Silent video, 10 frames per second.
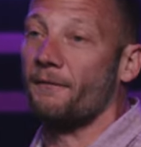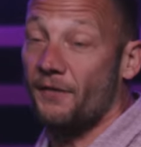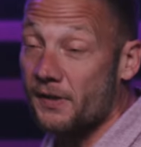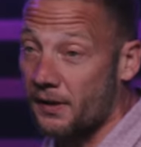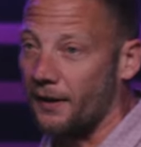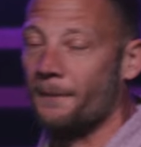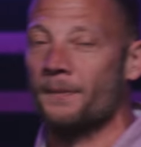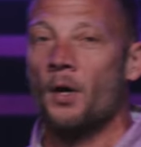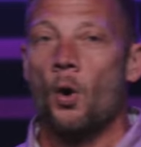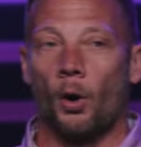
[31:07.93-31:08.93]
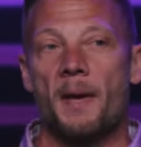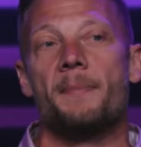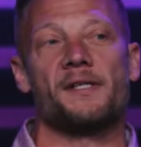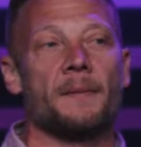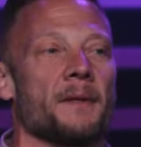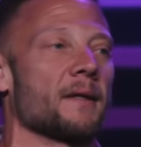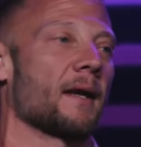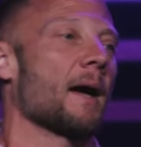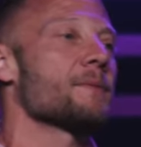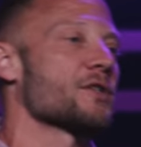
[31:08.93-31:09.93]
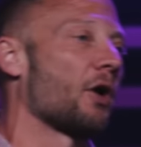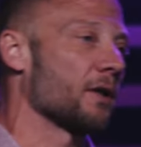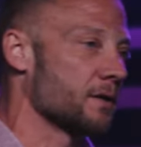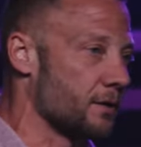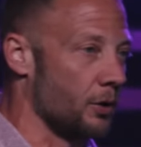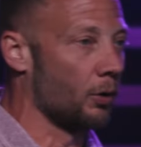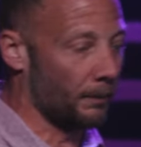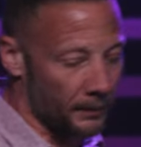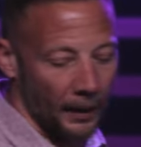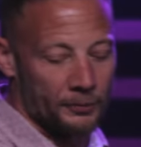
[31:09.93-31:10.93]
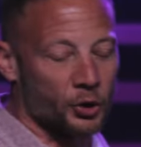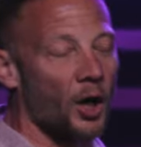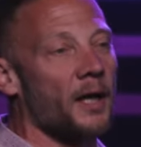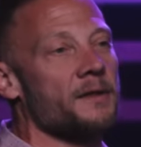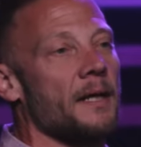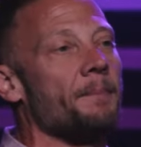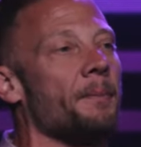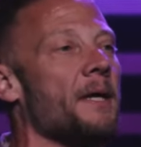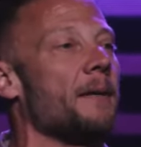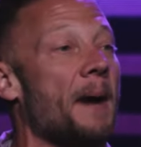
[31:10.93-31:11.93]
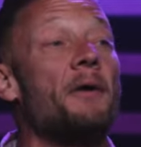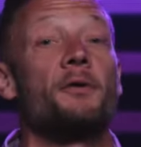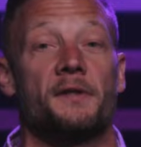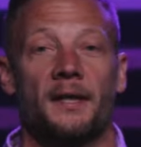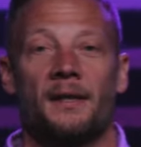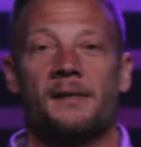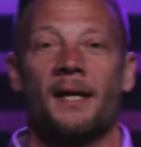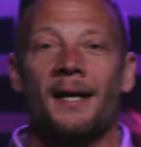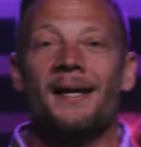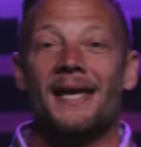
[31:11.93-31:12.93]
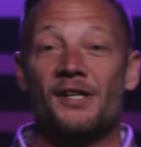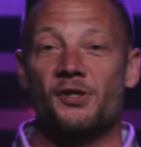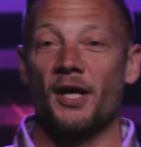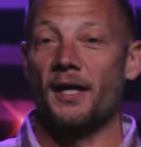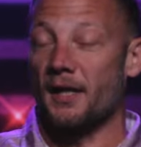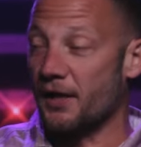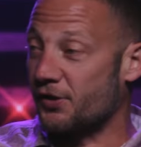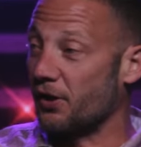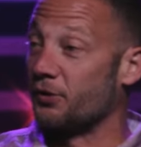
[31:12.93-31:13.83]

physically, or maybe something that I'm starting to do. I'm, I'm trying to implement in my routines is is to